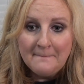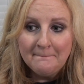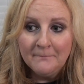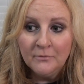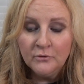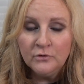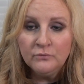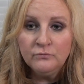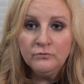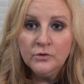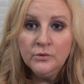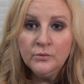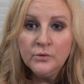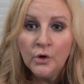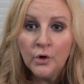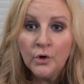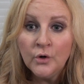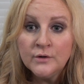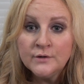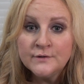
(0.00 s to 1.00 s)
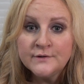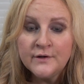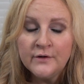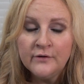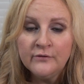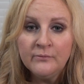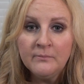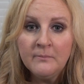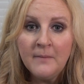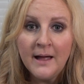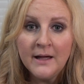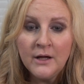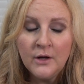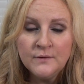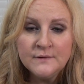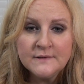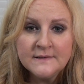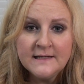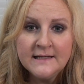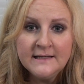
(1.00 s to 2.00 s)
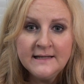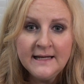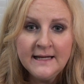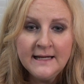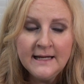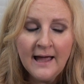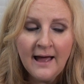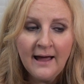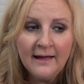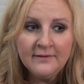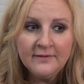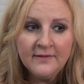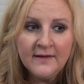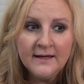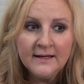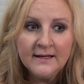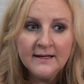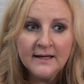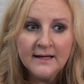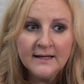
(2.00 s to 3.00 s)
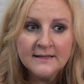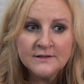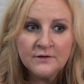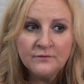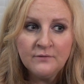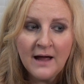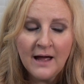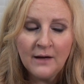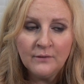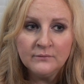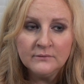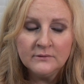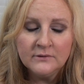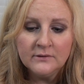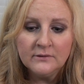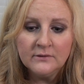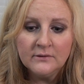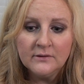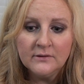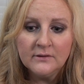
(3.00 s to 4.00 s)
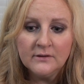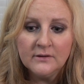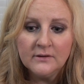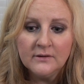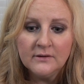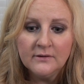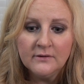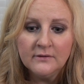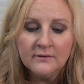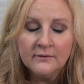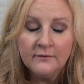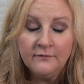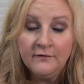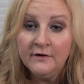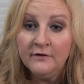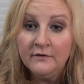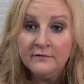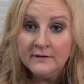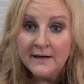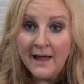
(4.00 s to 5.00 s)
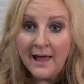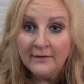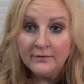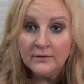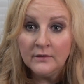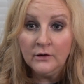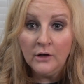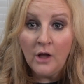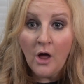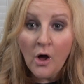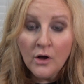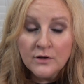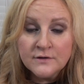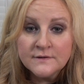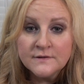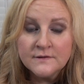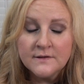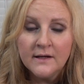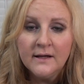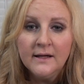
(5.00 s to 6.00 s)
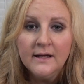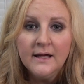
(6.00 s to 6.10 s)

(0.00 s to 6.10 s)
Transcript: but the root cause of my OCD, I think, is around the fear of death and loss.